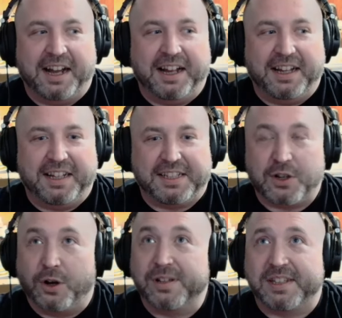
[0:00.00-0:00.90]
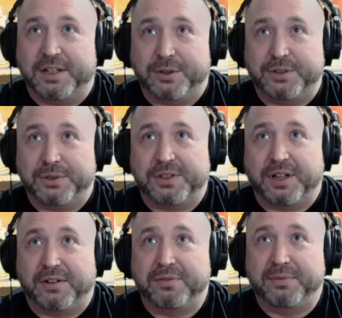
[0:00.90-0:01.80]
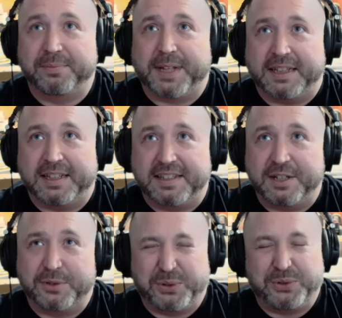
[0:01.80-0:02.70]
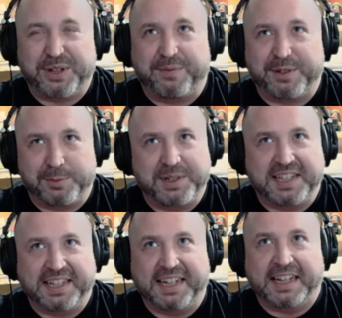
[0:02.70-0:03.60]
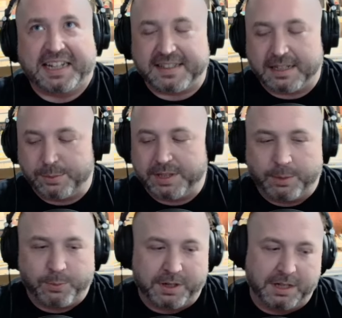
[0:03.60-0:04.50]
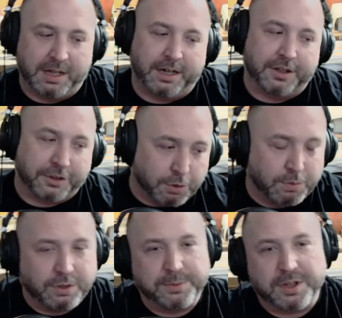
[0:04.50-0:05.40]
It's all CO2 stuff, and the CO2 stuff is misleading, because that's what they run a lot of their YouTubes off.